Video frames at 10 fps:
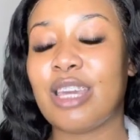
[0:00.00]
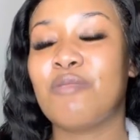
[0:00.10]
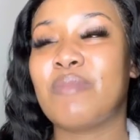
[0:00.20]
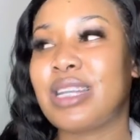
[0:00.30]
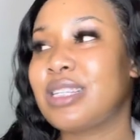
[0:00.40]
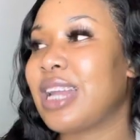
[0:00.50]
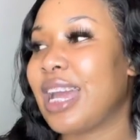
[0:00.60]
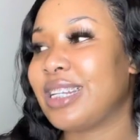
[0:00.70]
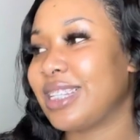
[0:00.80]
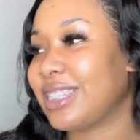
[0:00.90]
Imagine I
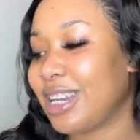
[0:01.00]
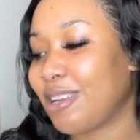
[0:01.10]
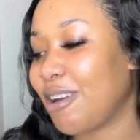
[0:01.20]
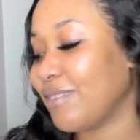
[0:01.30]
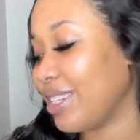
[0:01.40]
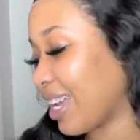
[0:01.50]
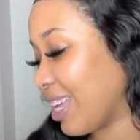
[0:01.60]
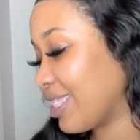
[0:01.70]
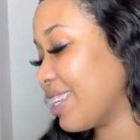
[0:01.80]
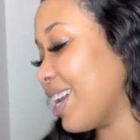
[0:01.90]
did that convent,
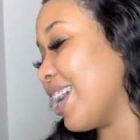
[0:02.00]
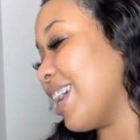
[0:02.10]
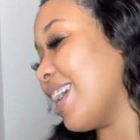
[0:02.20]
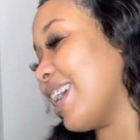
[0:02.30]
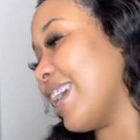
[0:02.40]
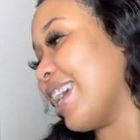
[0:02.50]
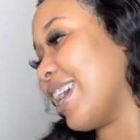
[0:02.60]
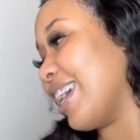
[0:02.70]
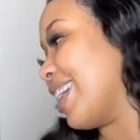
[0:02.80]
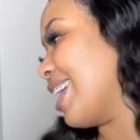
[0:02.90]
guys.
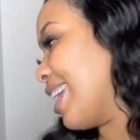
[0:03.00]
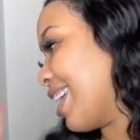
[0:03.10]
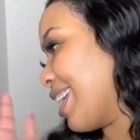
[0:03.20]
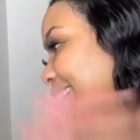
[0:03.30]
Yay!